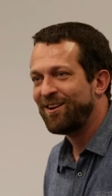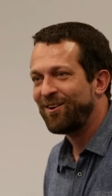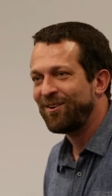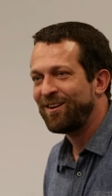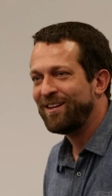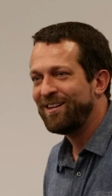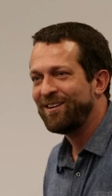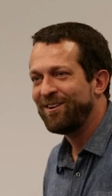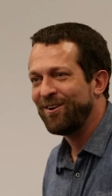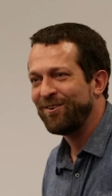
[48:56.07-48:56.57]
our
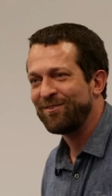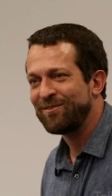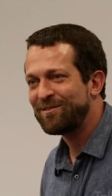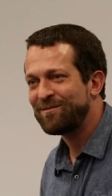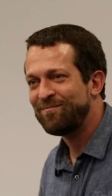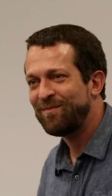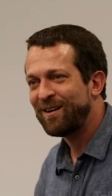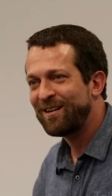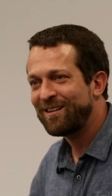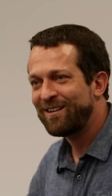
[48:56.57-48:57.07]
egos
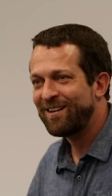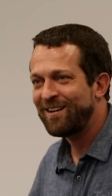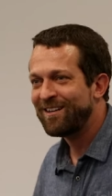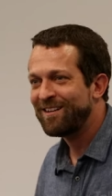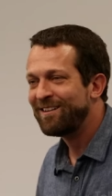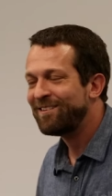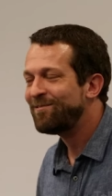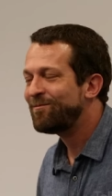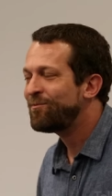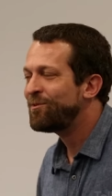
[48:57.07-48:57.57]
my
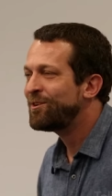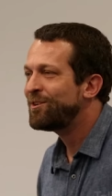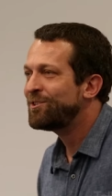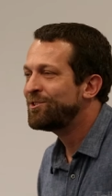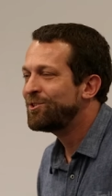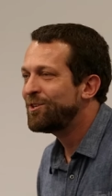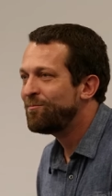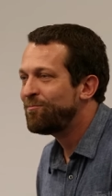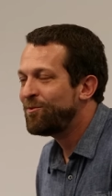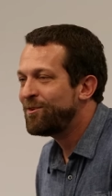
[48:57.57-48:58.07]
god if we could
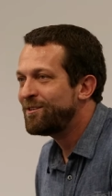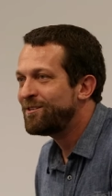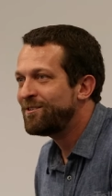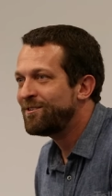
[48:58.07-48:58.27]
ship one